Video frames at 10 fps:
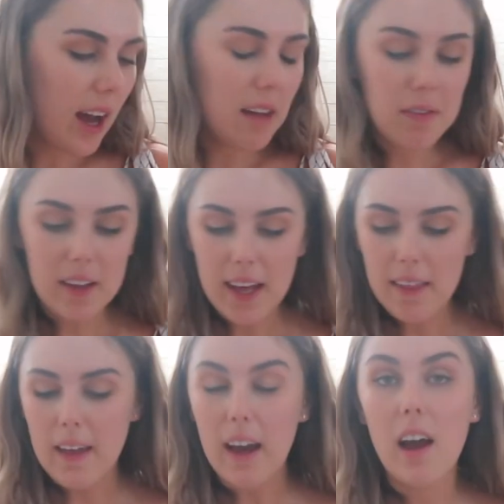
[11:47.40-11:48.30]
I feel
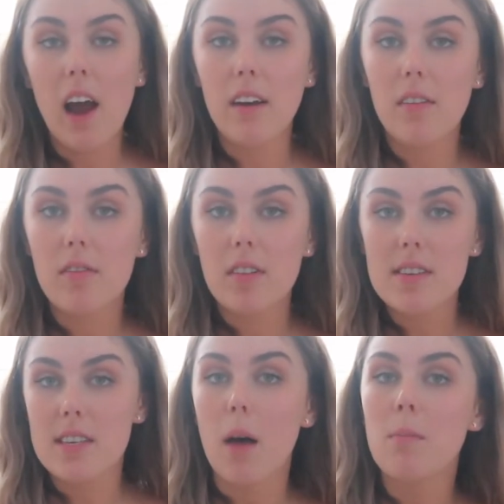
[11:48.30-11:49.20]
like that kind of
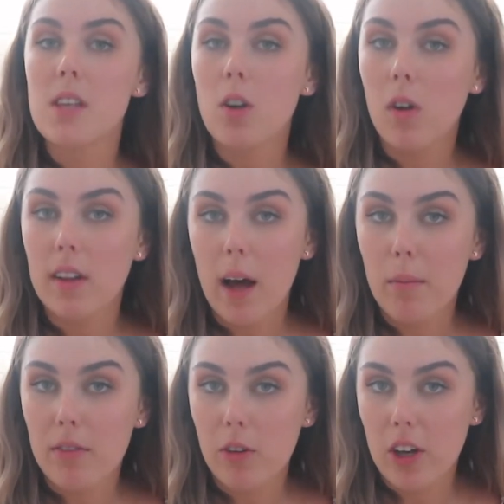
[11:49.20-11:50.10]
sums it all up
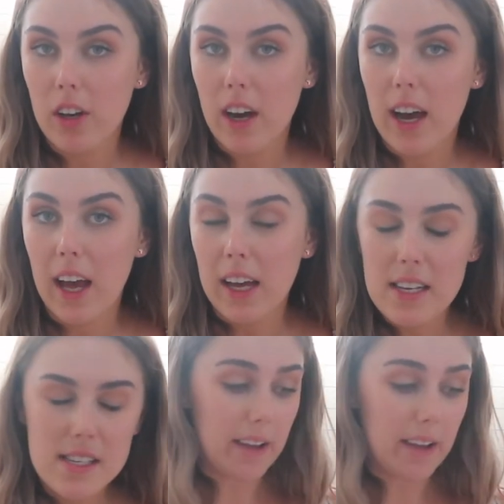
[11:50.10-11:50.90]
for you guys.